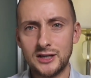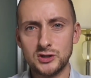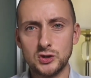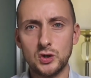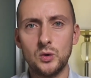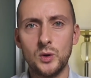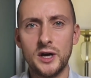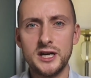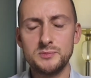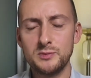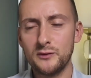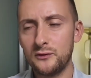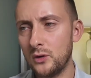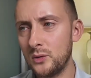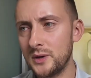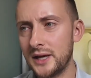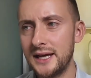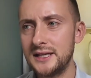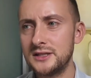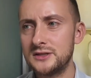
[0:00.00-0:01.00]
as always,
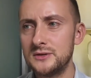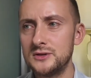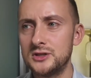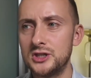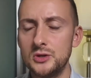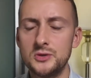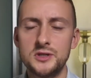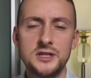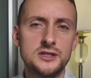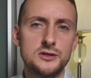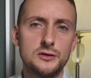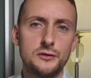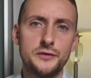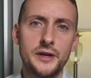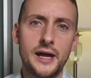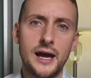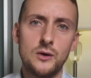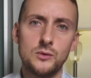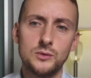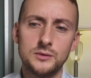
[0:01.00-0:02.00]
before we get into the juicy
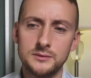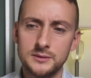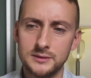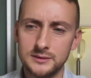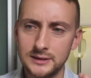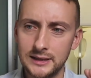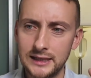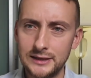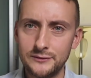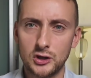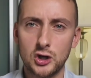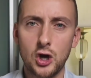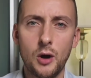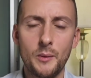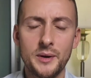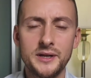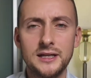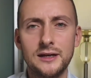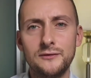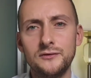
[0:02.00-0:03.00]
stuff now, leave a
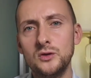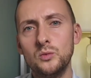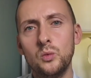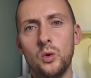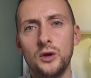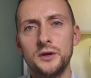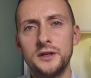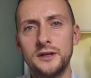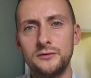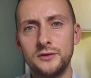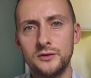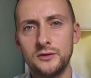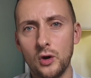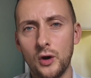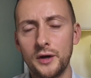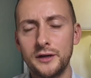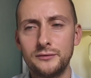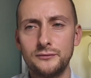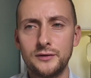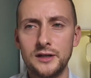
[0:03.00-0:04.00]
comment if you want. If
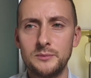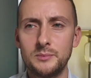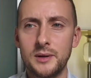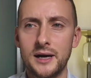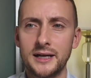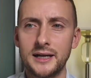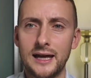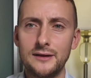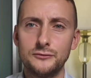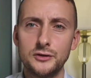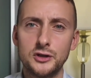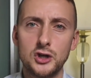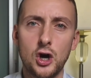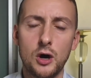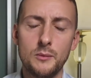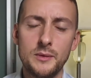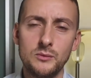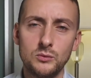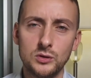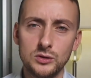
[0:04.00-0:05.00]
you've got any feedback, every
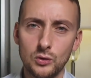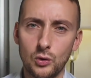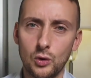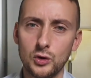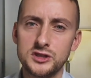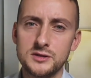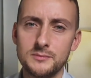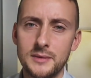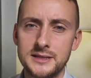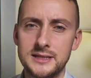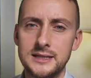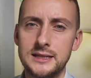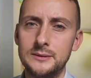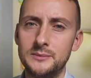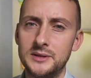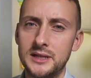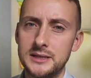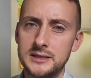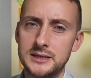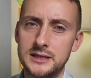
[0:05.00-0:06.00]
comment will
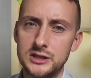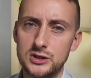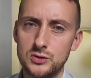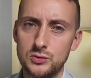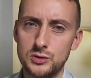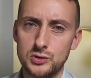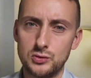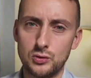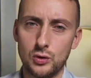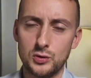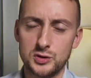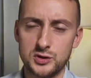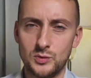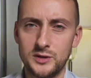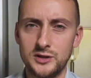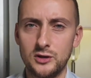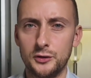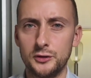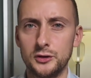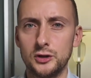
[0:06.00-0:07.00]
automatically be entered into a draw
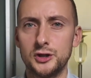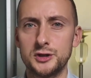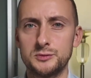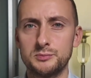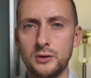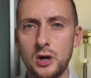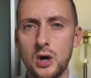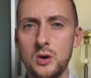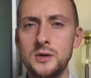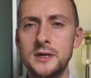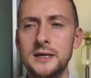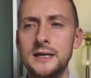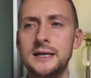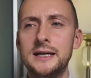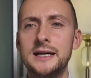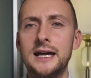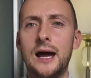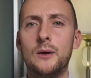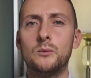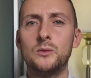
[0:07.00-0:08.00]
to win OddAlerts Pro.
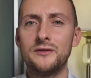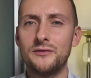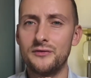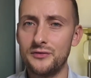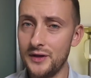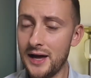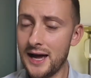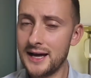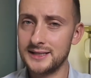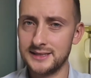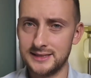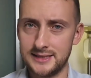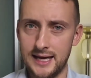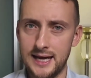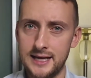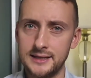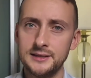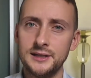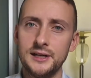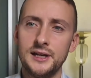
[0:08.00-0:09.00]
And with that
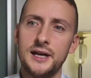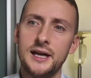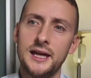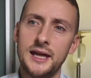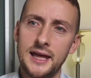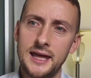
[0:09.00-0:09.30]
said,